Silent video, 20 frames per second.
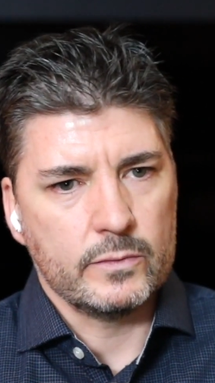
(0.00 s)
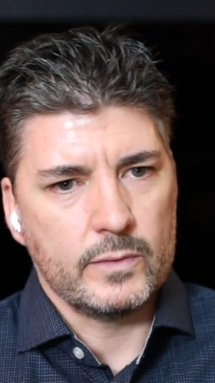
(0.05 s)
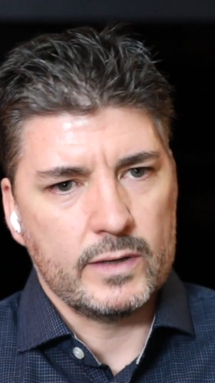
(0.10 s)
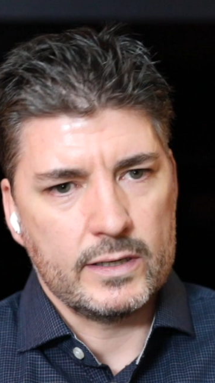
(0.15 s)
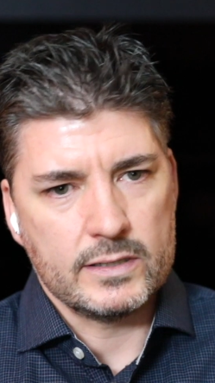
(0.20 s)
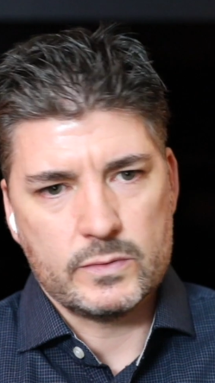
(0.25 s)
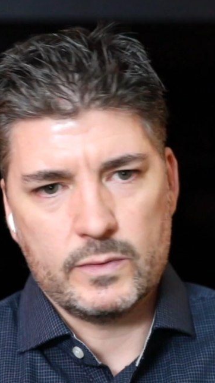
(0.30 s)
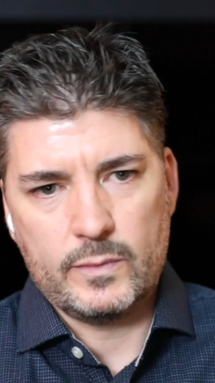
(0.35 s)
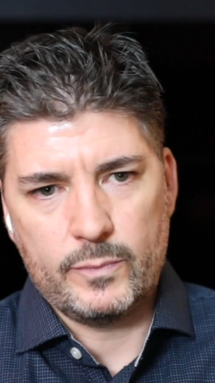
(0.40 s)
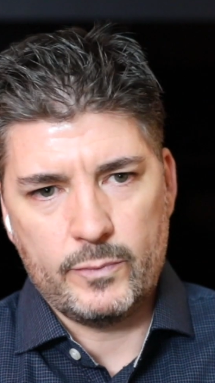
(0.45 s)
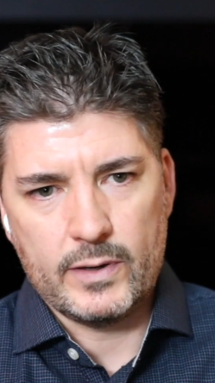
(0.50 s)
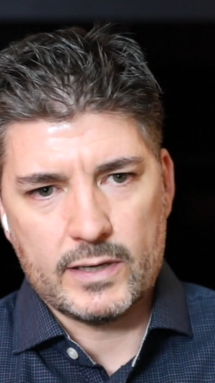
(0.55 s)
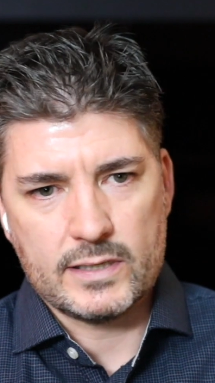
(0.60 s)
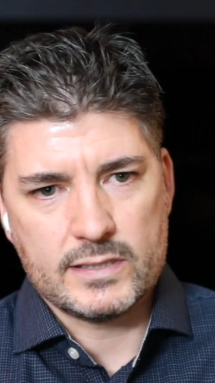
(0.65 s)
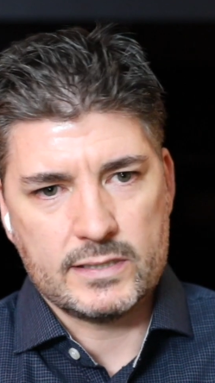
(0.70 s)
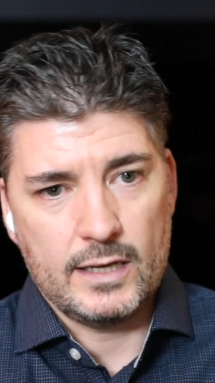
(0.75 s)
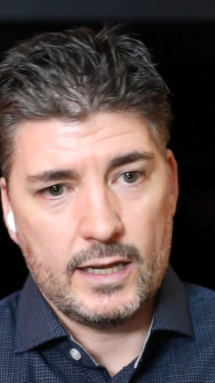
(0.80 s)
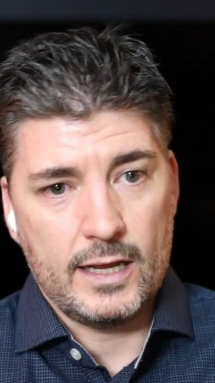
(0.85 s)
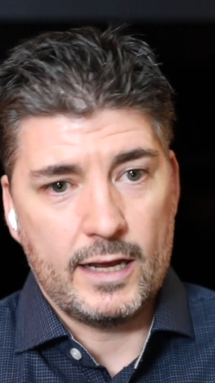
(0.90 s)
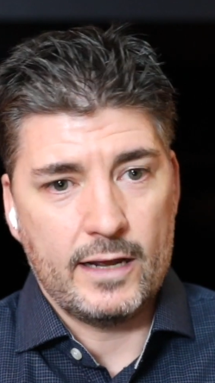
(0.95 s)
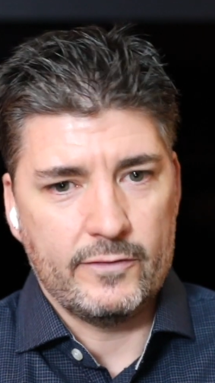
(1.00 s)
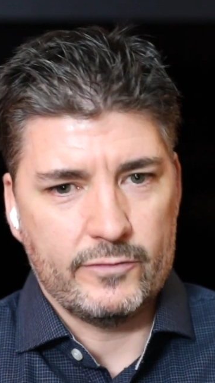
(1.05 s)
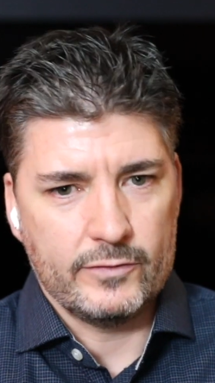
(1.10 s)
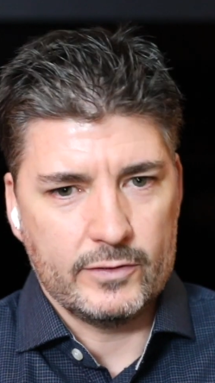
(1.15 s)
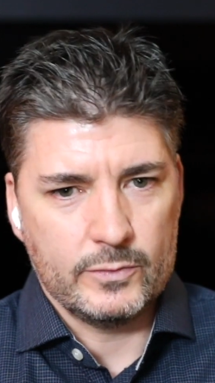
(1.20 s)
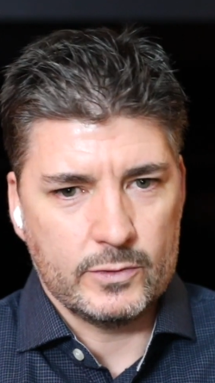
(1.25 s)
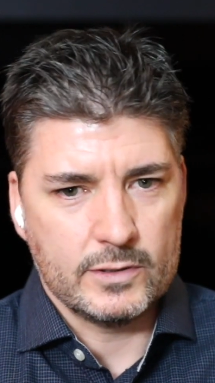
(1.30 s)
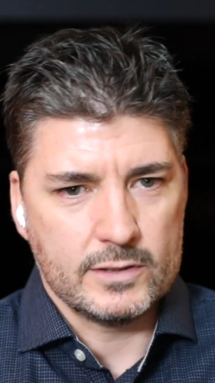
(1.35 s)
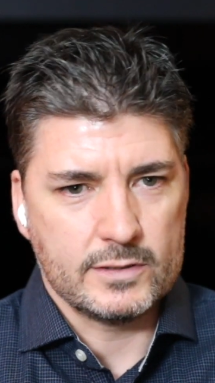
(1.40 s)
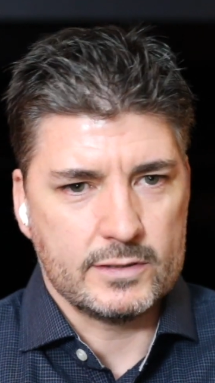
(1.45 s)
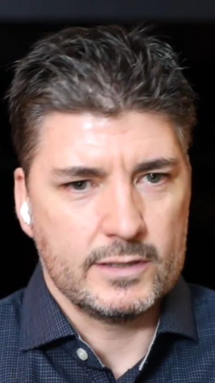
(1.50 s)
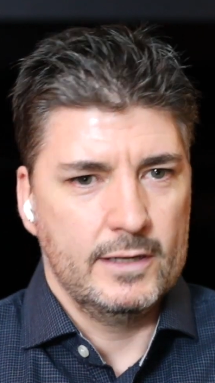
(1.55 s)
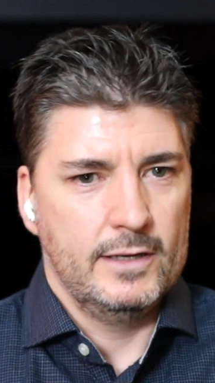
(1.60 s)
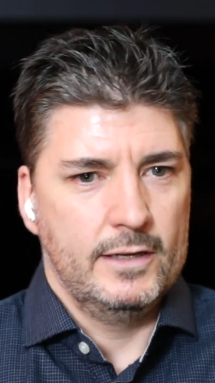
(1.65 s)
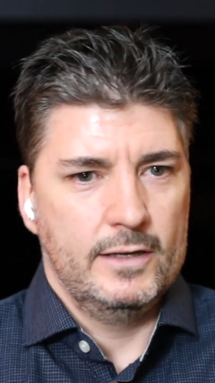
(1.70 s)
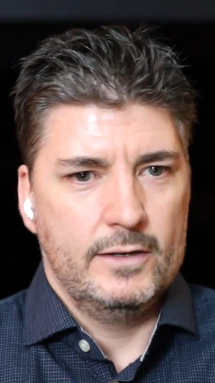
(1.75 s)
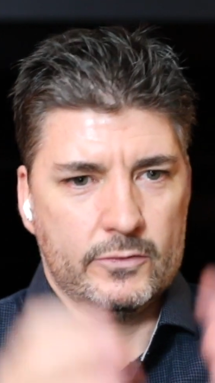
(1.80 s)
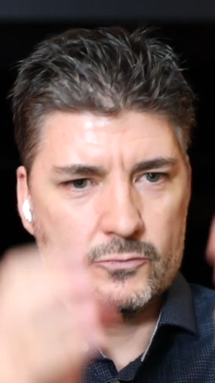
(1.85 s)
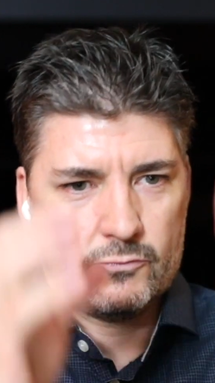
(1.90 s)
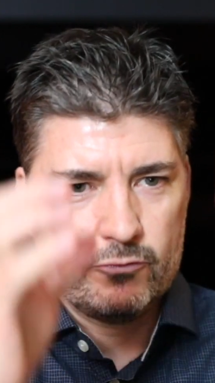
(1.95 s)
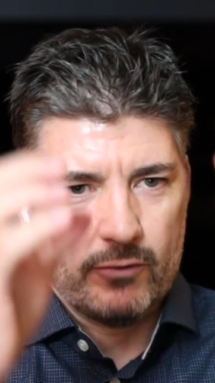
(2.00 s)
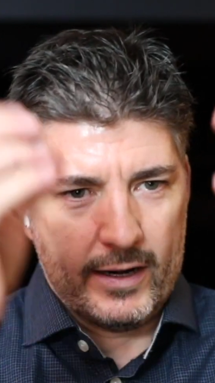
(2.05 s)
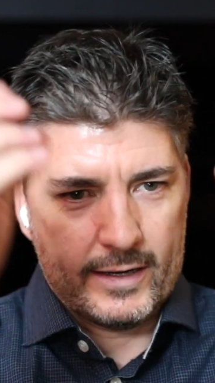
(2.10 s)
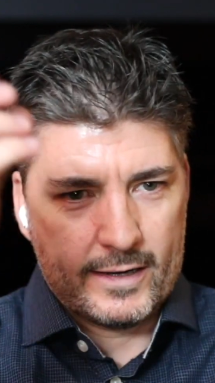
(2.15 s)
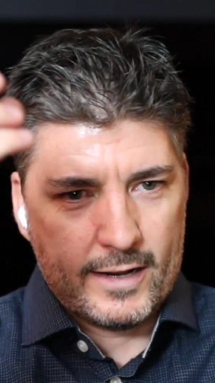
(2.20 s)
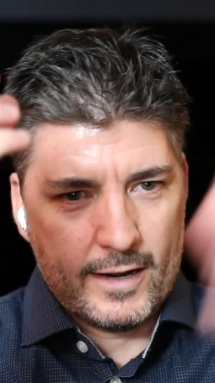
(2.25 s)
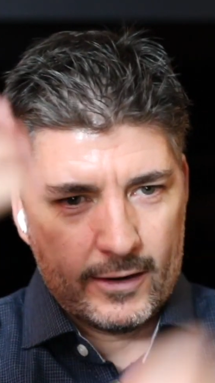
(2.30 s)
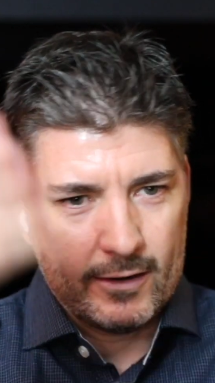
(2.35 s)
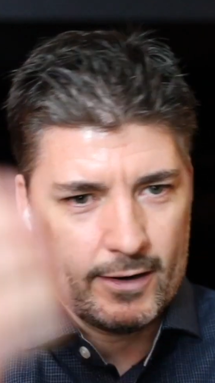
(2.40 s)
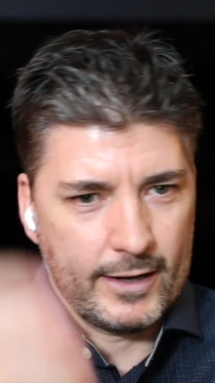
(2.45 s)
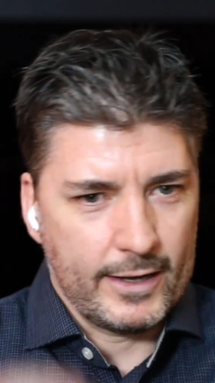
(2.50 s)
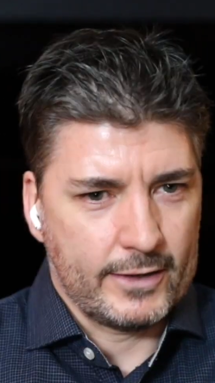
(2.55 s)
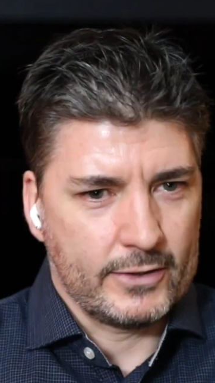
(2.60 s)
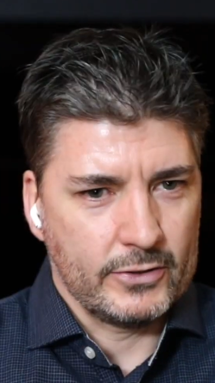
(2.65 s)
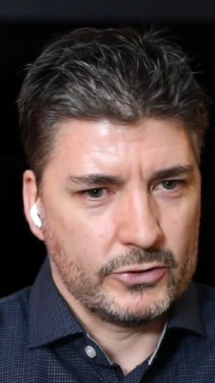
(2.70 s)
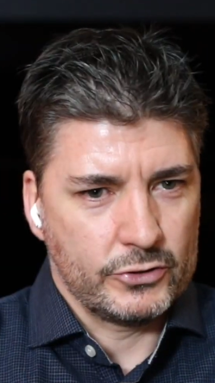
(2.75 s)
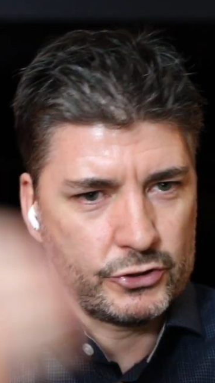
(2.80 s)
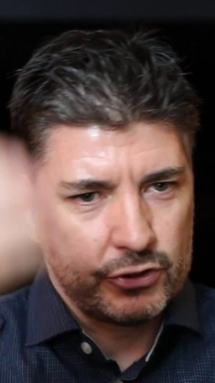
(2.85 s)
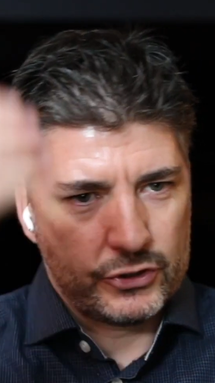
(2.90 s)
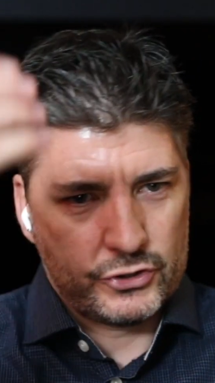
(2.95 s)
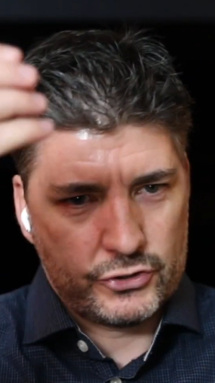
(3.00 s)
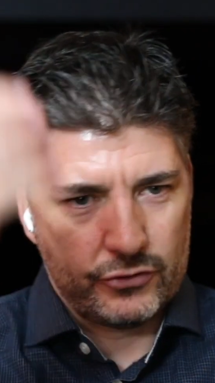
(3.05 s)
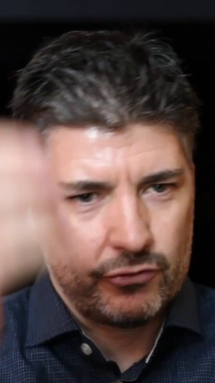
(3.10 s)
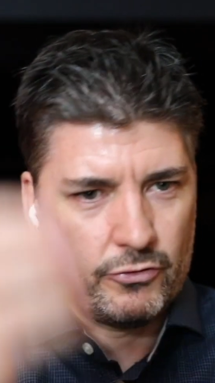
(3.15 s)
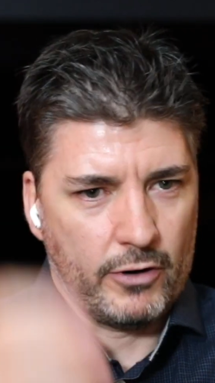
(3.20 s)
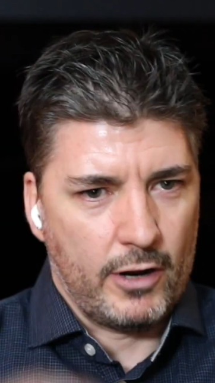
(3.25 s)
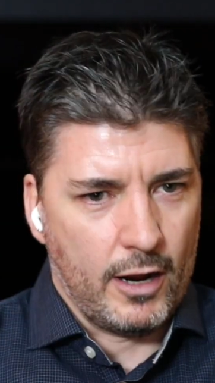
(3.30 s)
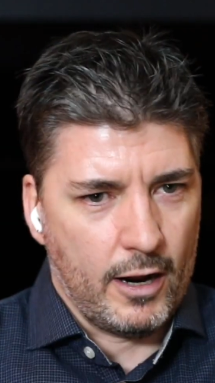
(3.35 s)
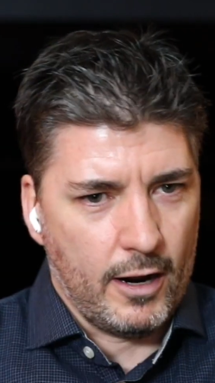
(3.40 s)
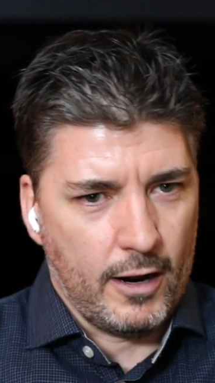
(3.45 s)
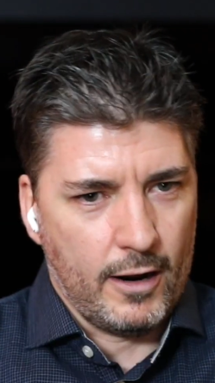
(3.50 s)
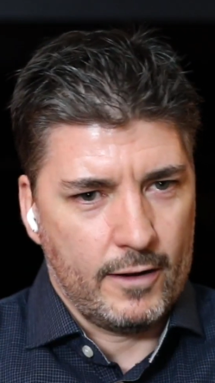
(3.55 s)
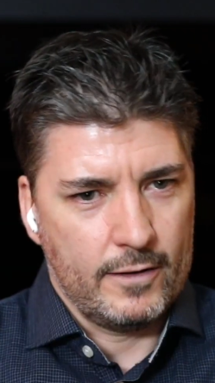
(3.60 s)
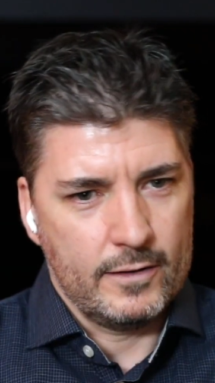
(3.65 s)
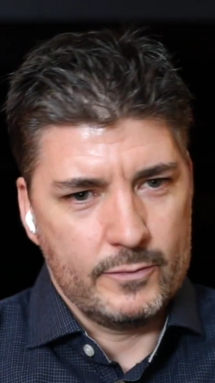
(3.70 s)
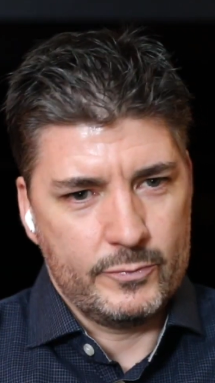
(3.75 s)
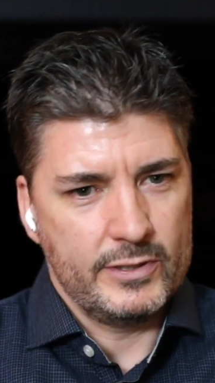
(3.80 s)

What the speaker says: Whereas with Bugs Life, it was right kind of like a